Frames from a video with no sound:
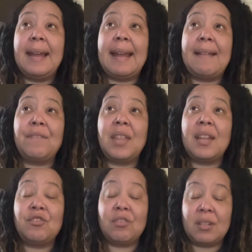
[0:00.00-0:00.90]
And
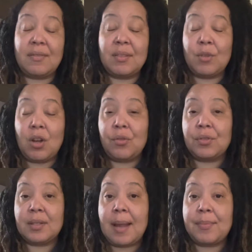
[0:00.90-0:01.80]
then just if some
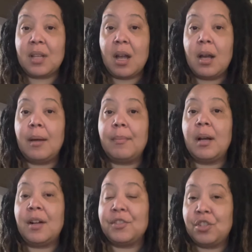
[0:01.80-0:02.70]
cold snaps
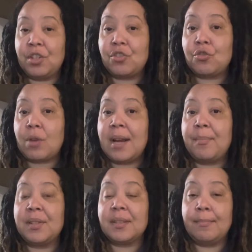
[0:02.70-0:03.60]
come, I'll just try to
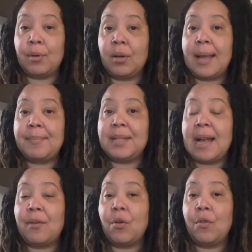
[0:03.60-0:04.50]
put some burlap
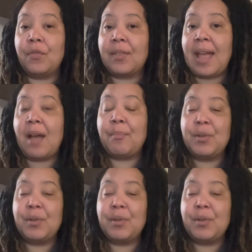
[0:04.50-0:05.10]
down over that.